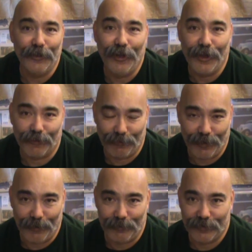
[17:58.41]
luck
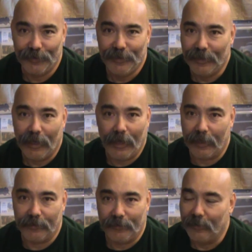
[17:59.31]
rubs.
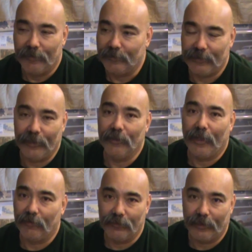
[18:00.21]
Gil, I
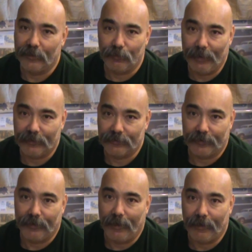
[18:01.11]
don't think is
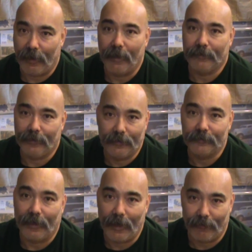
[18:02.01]
Mexican. I think
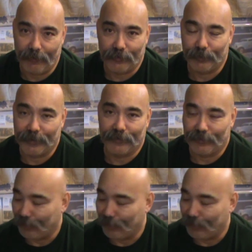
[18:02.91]
he's Irish because the